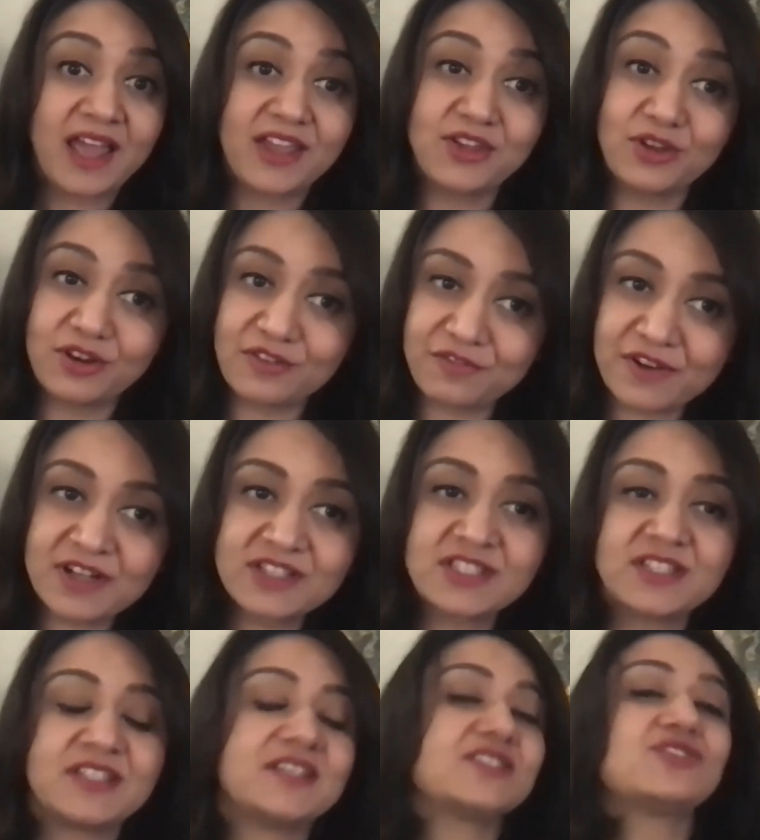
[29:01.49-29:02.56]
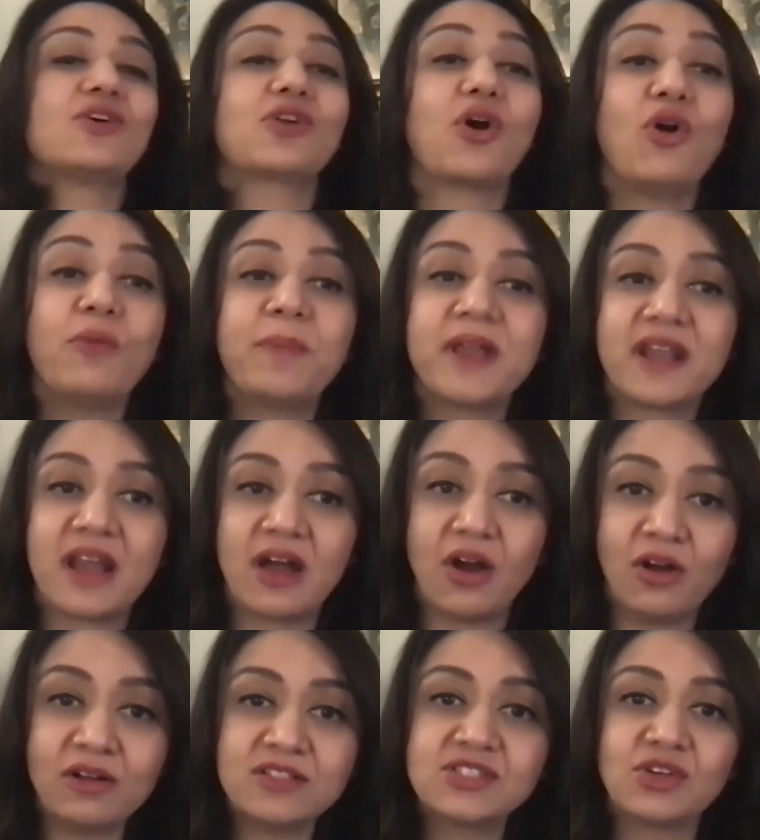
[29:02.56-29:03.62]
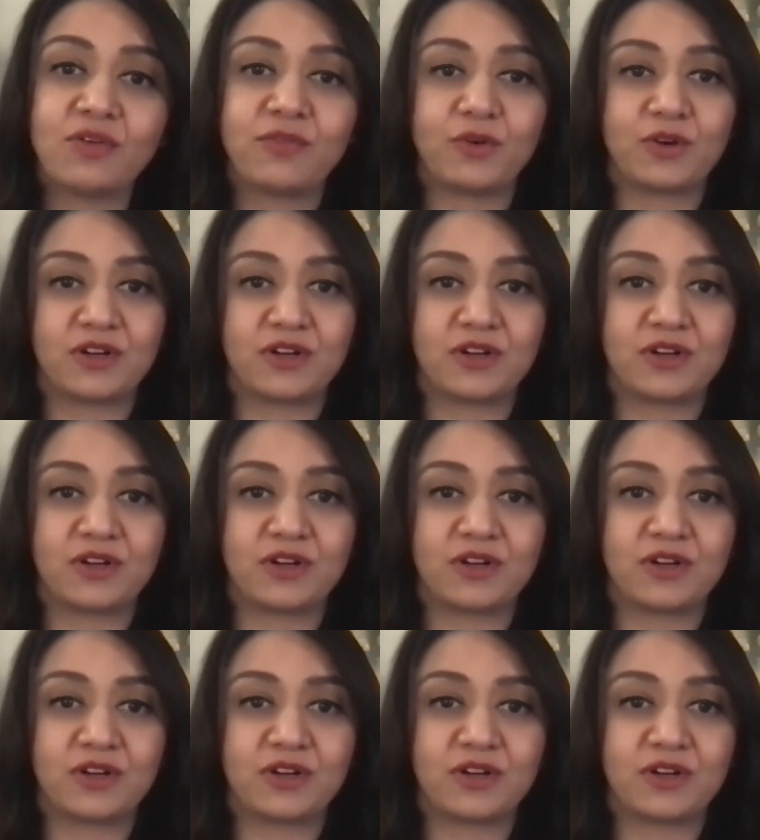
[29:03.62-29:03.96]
Universities are open also for